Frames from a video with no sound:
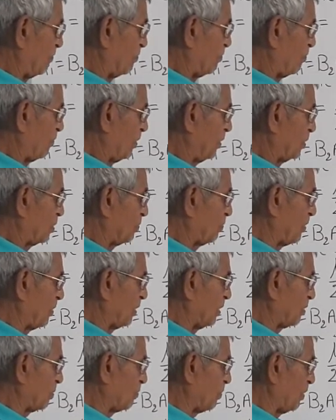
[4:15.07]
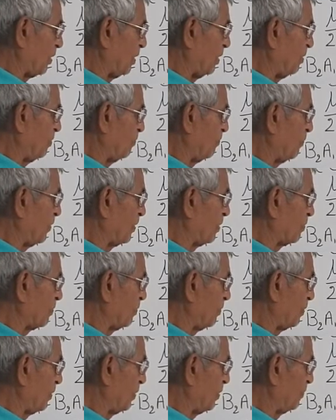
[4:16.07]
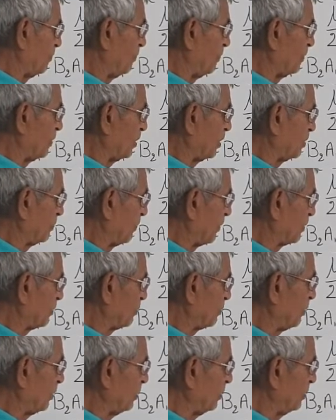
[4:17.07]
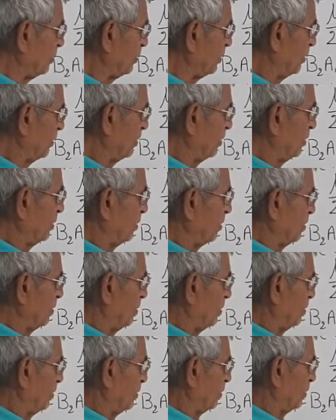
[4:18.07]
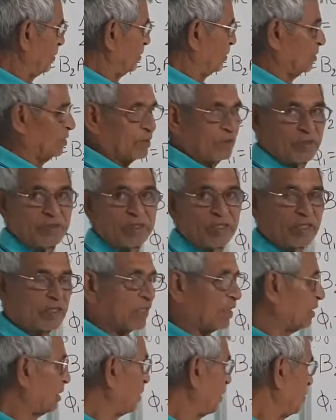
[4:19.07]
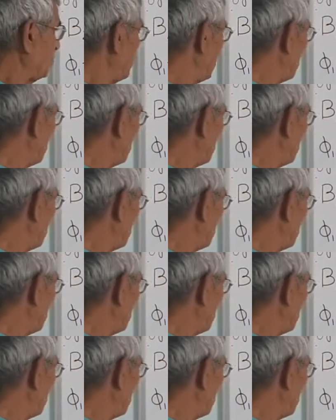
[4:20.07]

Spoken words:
coil, smaller coil, one coil with respect to the second, that is